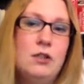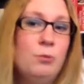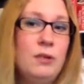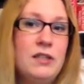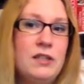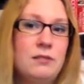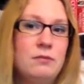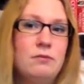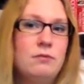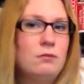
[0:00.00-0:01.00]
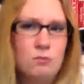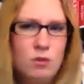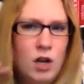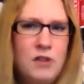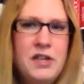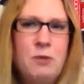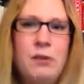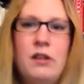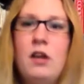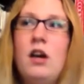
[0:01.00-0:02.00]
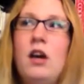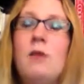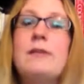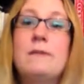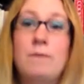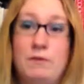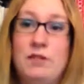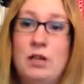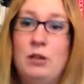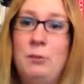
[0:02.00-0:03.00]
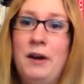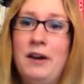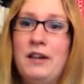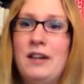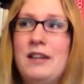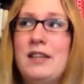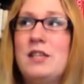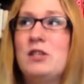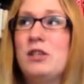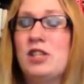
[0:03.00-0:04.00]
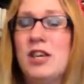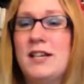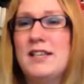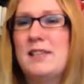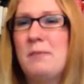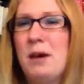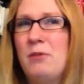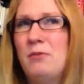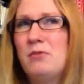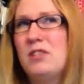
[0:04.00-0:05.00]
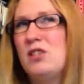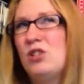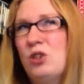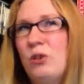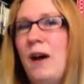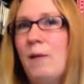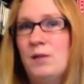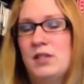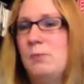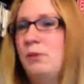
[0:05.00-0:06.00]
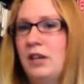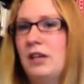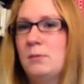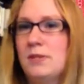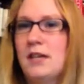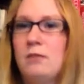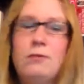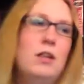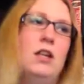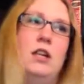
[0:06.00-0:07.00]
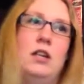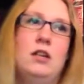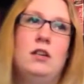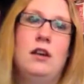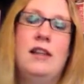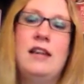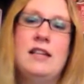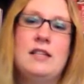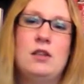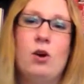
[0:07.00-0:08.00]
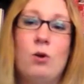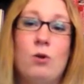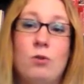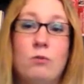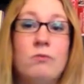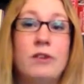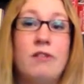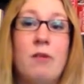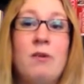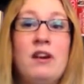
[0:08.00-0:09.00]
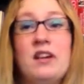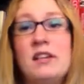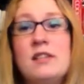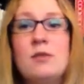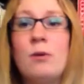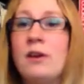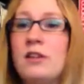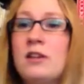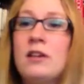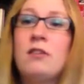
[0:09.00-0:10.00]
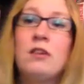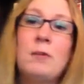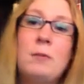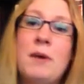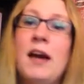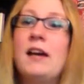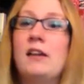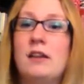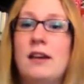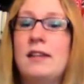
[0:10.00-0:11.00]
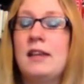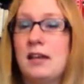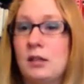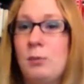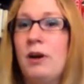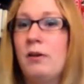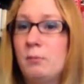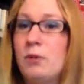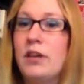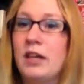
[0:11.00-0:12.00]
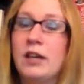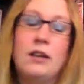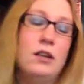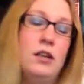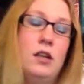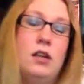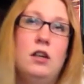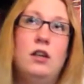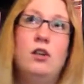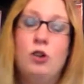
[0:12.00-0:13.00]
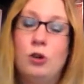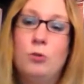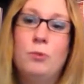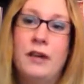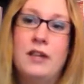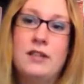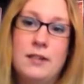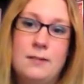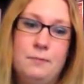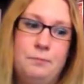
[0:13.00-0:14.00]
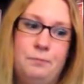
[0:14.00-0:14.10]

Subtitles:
No big deal. All dealt with. It was a $50 part that took Chase about 2 hours to put in himself. And that's the whole figure out what it is, going to the dealer and coming back, and then getting the part and putting it in. No big deal.